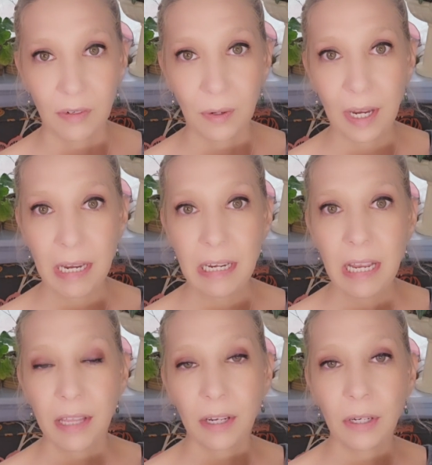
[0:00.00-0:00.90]
Right?
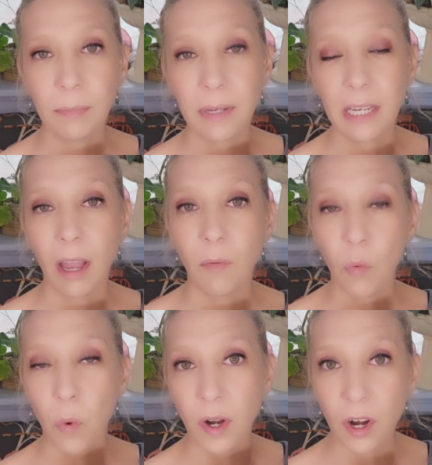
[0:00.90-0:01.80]
There could be
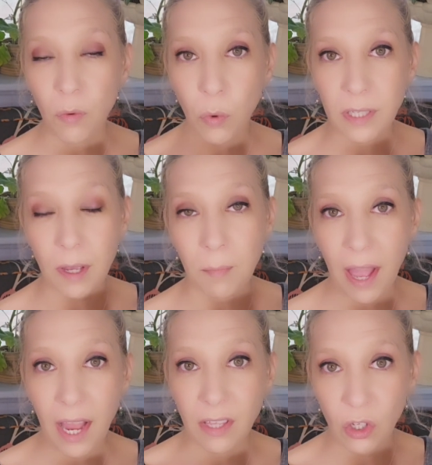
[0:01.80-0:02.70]
what's up
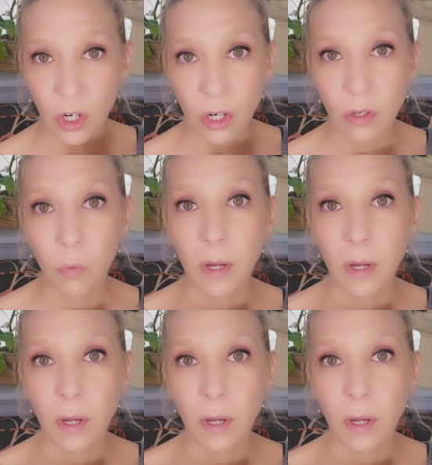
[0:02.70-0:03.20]
behind the curtain,